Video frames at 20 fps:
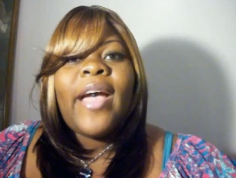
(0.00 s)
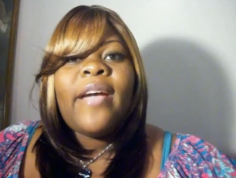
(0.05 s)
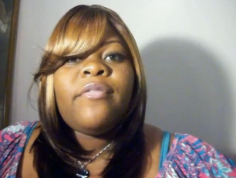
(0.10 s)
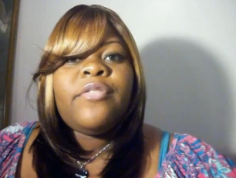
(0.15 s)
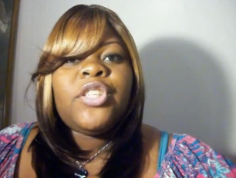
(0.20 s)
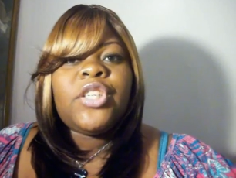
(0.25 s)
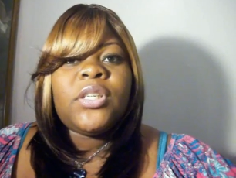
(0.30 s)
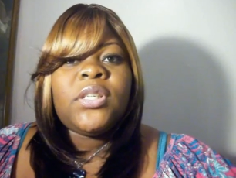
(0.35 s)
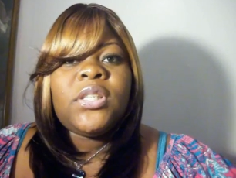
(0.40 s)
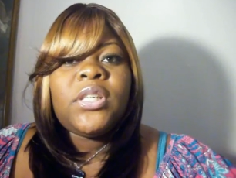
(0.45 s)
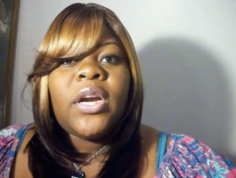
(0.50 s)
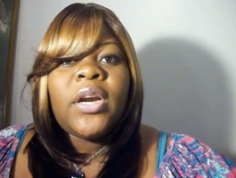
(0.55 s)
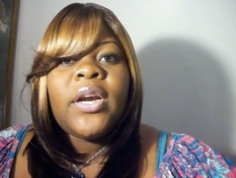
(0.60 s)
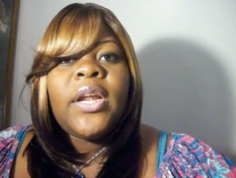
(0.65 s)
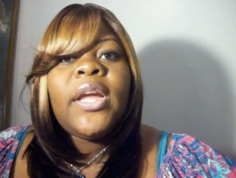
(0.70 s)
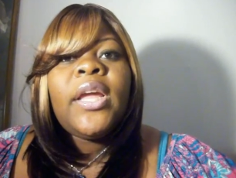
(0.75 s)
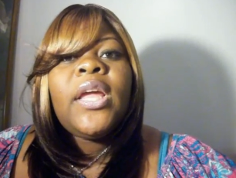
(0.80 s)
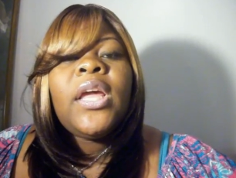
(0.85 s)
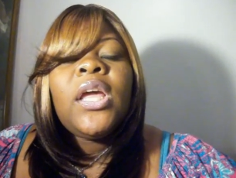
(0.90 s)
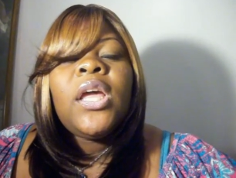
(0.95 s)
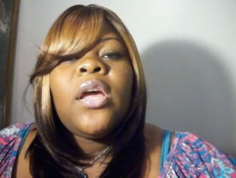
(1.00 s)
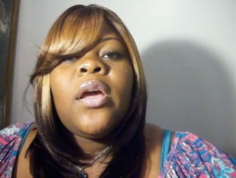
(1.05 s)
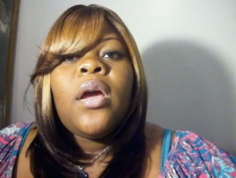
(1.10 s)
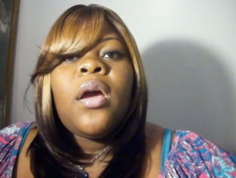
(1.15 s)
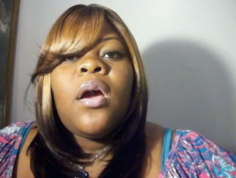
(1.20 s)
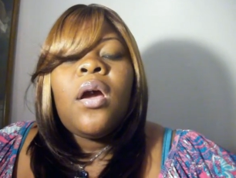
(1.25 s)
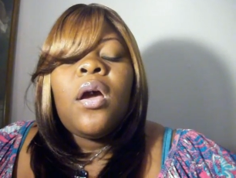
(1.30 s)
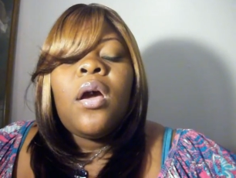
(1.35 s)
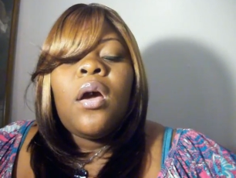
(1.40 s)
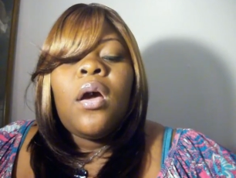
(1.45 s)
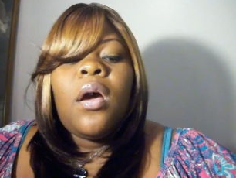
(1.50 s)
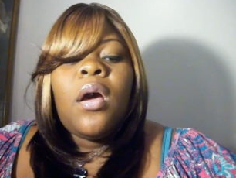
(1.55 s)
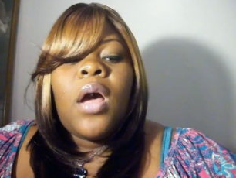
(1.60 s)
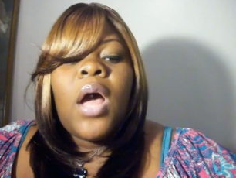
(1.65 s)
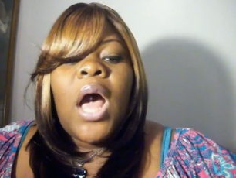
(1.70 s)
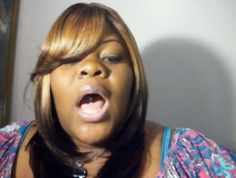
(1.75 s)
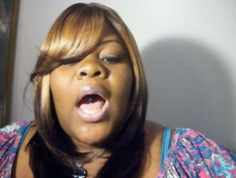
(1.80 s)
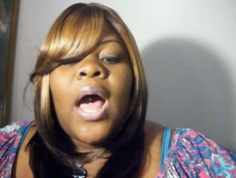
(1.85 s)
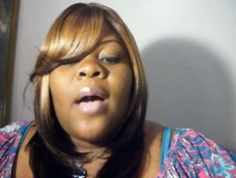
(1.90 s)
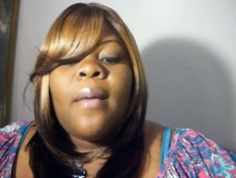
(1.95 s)
I've just started.
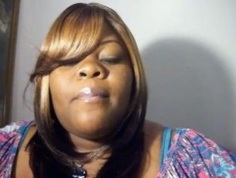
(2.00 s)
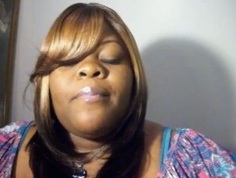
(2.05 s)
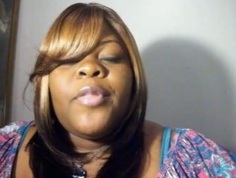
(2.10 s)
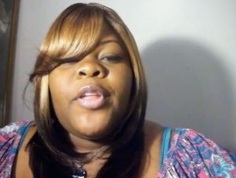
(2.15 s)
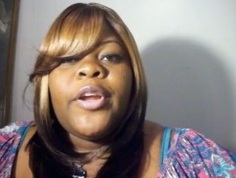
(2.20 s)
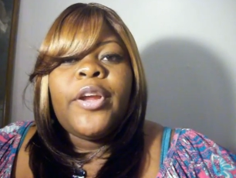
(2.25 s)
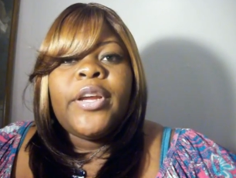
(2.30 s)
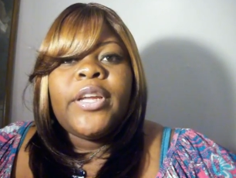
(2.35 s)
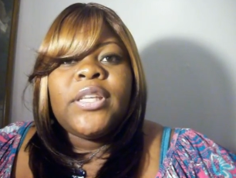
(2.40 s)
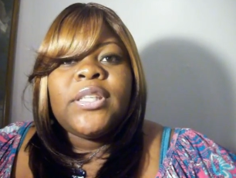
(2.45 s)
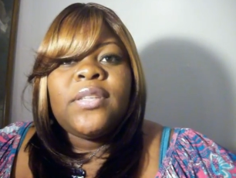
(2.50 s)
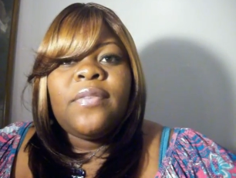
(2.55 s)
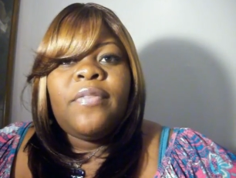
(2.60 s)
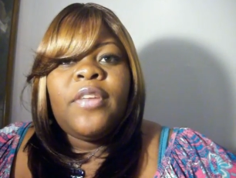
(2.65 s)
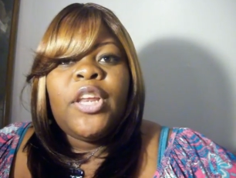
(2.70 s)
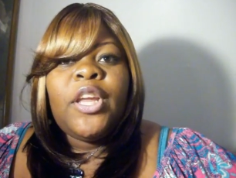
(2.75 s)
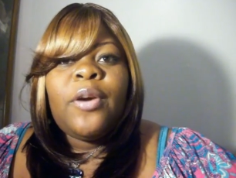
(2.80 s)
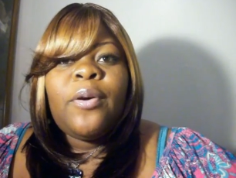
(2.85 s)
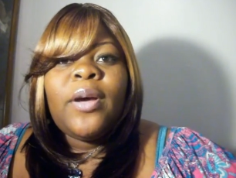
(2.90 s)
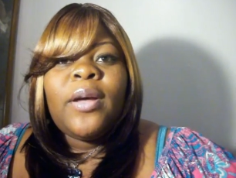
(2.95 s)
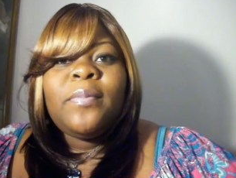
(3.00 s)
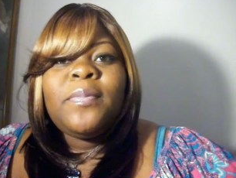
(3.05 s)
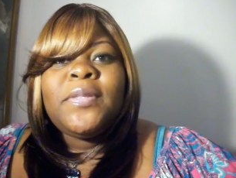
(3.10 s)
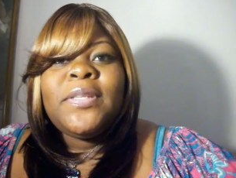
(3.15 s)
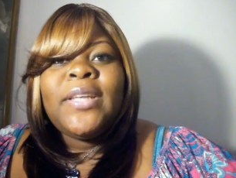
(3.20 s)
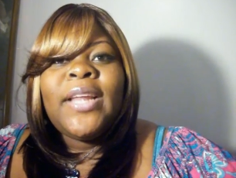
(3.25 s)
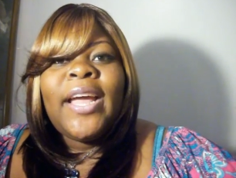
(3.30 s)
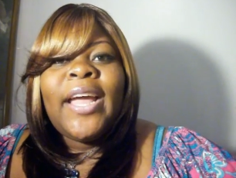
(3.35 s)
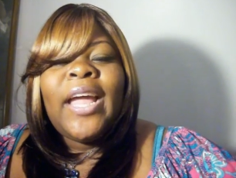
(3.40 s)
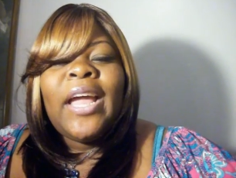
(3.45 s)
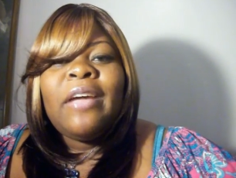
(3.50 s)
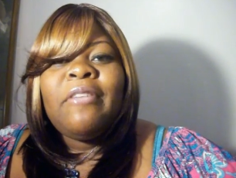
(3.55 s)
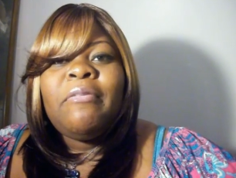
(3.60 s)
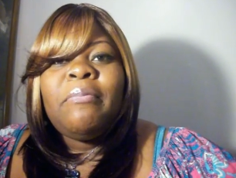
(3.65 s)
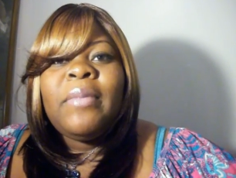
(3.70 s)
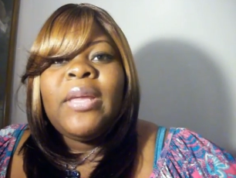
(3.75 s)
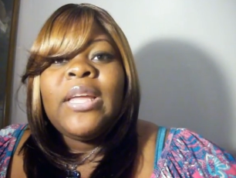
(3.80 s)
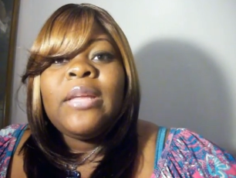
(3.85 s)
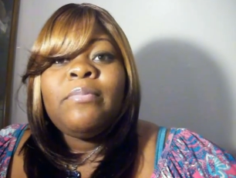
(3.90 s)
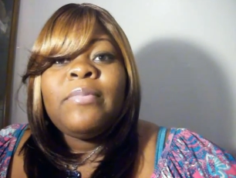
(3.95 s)
Um, there is a video up tonight of
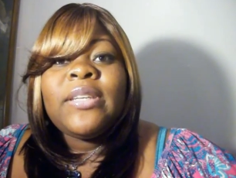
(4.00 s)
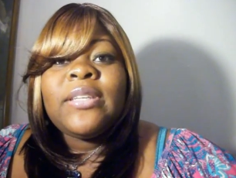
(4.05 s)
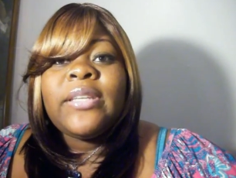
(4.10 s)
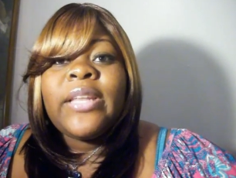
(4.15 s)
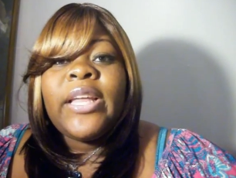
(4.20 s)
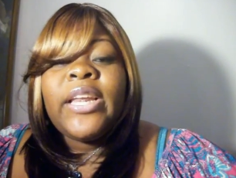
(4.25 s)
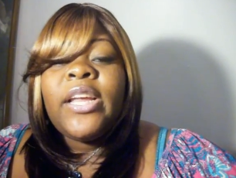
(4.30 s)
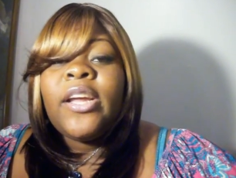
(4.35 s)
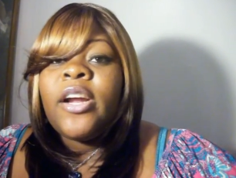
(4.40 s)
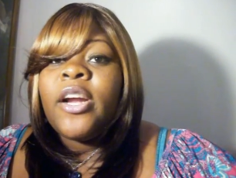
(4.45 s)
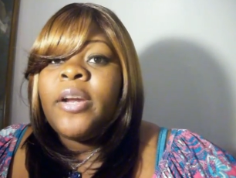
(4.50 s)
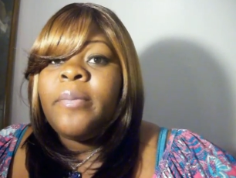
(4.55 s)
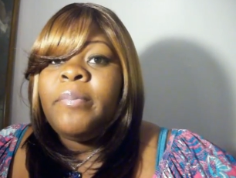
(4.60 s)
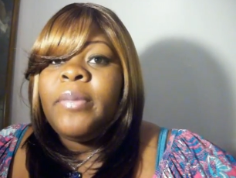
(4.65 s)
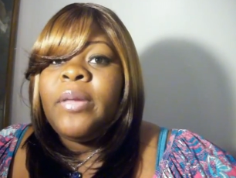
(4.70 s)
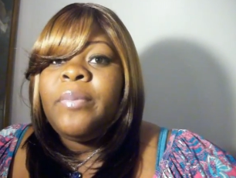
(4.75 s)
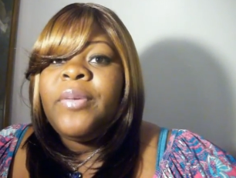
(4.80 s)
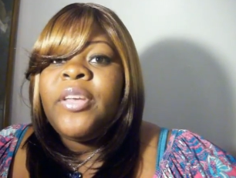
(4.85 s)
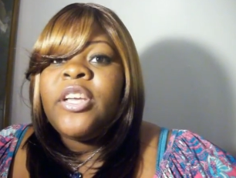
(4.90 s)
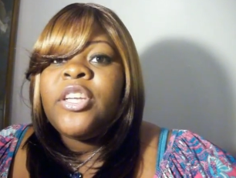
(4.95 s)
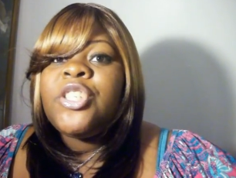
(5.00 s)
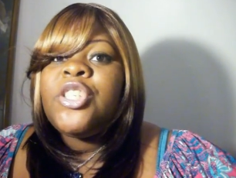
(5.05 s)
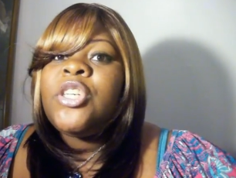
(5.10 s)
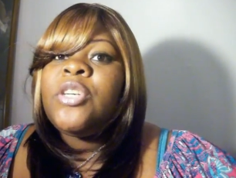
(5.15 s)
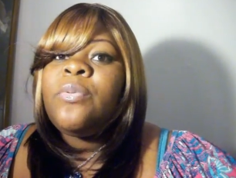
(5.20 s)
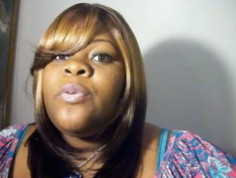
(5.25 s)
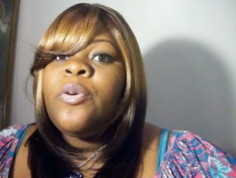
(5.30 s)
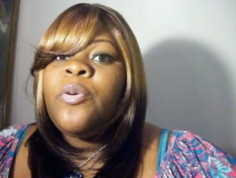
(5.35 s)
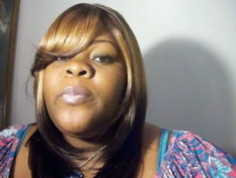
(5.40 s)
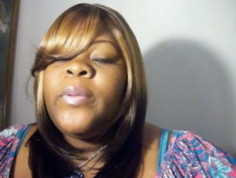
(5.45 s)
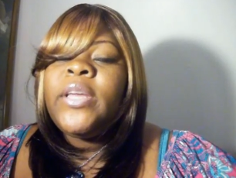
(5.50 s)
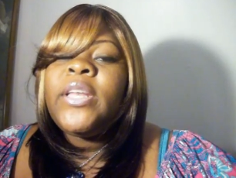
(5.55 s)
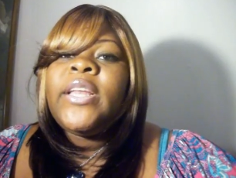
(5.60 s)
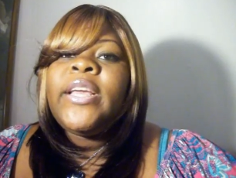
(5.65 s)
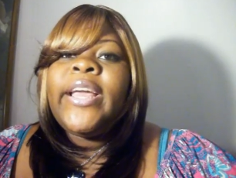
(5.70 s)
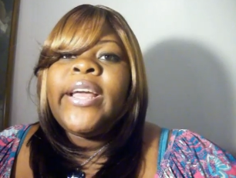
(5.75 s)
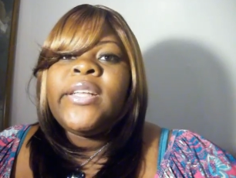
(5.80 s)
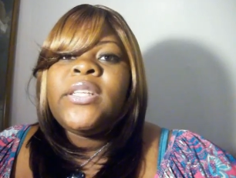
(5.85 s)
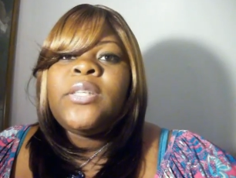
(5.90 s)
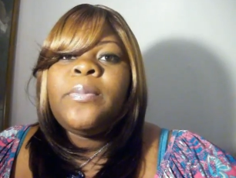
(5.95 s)
me and this Lady R&B because she will be a
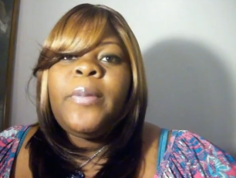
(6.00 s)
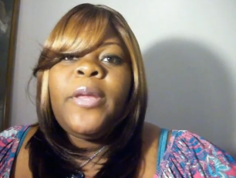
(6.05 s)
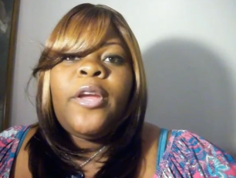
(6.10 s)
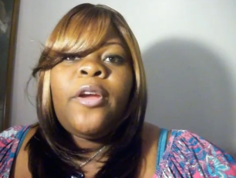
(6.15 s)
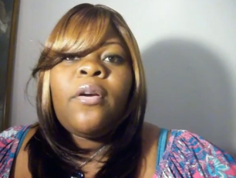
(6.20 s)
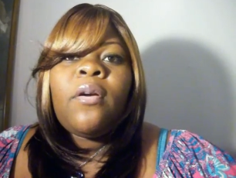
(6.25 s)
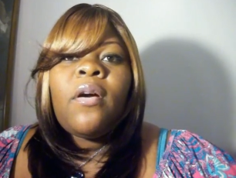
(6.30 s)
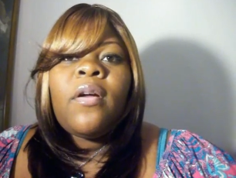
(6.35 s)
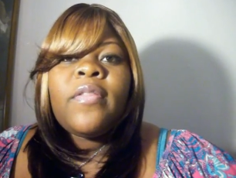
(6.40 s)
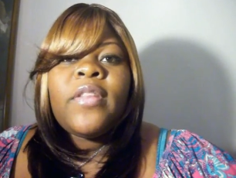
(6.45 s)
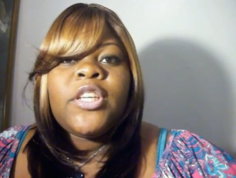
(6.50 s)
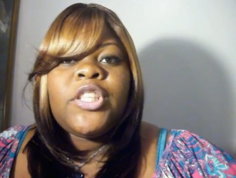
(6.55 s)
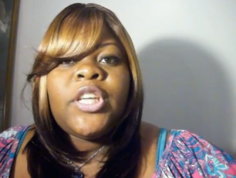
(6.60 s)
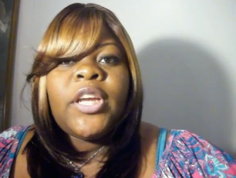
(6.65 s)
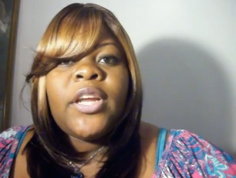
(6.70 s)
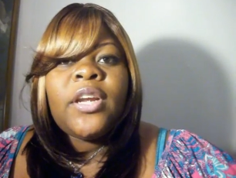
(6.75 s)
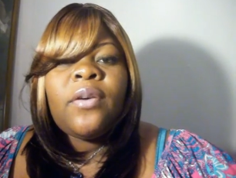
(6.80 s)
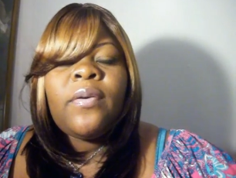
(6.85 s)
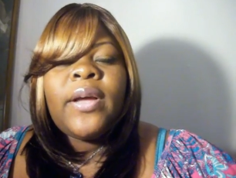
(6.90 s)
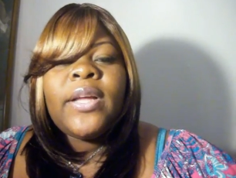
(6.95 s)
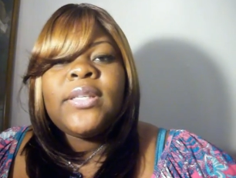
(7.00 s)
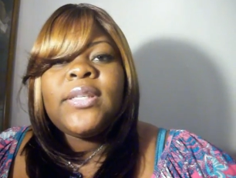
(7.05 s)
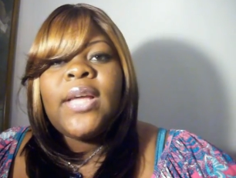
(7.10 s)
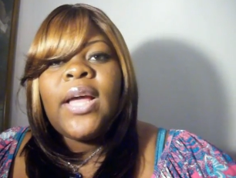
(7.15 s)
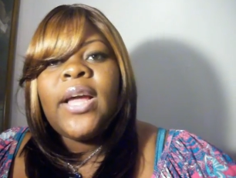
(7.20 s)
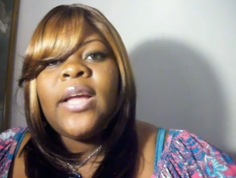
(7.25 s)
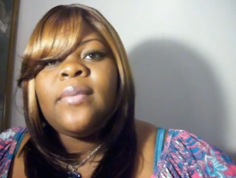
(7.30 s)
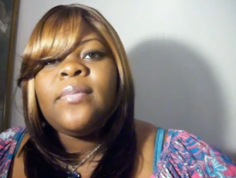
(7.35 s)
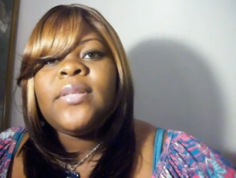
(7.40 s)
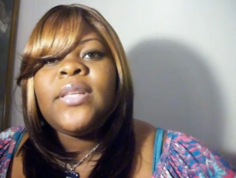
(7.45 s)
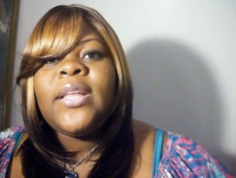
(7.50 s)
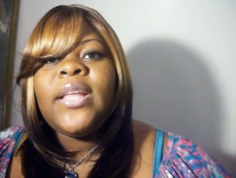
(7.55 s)
guest speaker on the channel at times.